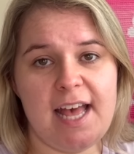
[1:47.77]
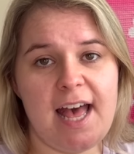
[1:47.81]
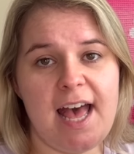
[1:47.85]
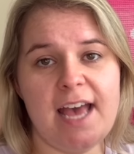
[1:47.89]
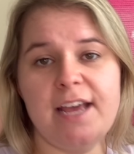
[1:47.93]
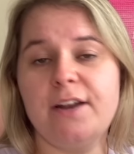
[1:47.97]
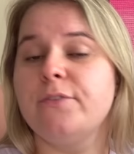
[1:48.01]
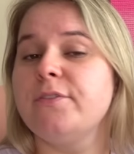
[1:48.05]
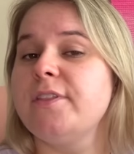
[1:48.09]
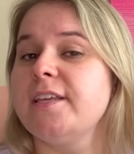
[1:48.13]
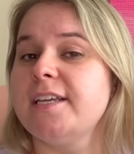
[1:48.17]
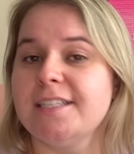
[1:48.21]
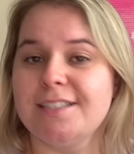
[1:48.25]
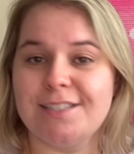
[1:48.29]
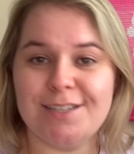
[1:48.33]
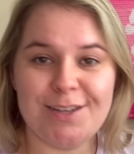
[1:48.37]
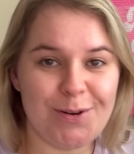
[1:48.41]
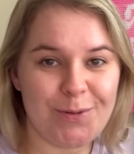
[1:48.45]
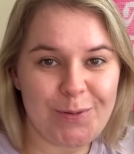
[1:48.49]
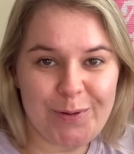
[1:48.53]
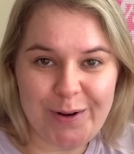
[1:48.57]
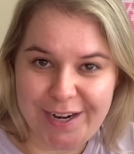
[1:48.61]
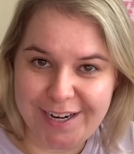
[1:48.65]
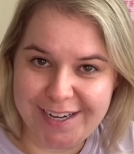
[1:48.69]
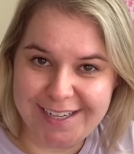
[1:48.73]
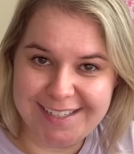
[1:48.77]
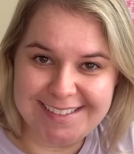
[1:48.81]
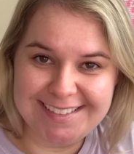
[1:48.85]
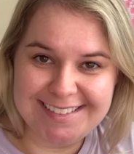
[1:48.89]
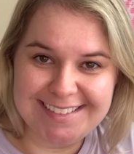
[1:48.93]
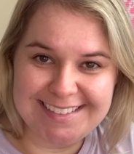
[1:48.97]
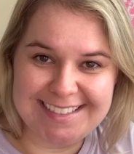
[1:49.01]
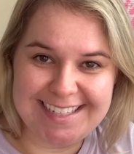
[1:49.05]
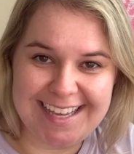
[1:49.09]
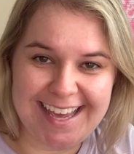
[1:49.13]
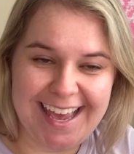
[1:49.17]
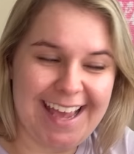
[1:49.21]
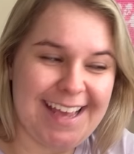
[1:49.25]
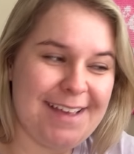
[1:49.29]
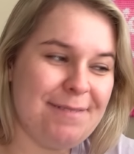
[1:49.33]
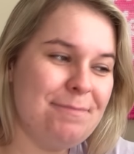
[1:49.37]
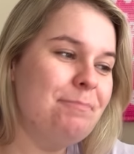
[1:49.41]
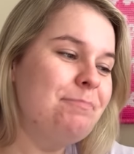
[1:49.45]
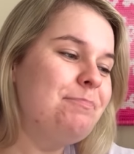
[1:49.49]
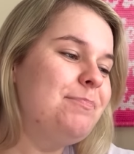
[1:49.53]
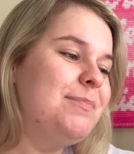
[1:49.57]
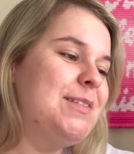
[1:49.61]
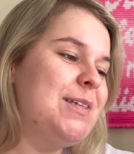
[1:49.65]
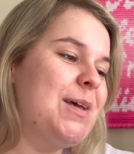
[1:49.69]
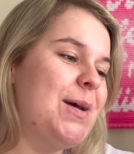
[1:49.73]
I don't think it's gonna work. Okay,
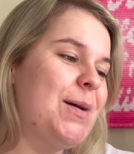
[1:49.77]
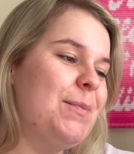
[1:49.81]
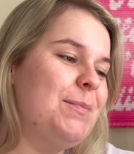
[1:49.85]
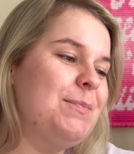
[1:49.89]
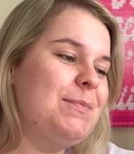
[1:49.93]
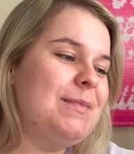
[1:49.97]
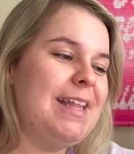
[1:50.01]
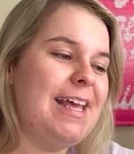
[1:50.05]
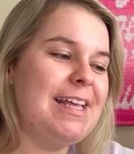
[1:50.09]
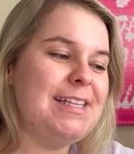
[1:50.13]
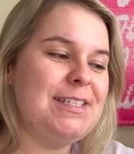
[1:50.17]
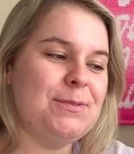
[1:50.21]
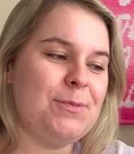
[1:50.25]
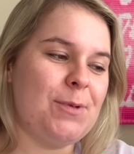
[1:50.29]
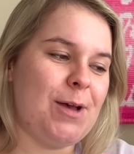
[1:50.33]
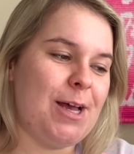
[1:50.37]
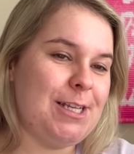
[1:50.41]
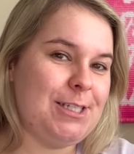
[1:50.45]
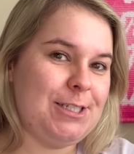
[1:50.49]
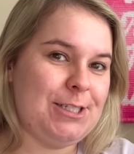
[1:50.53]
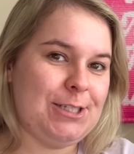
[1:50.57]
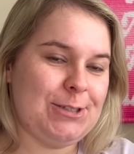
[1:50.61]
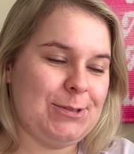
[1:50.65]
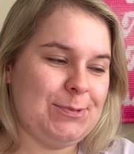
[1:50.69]
so let's watch.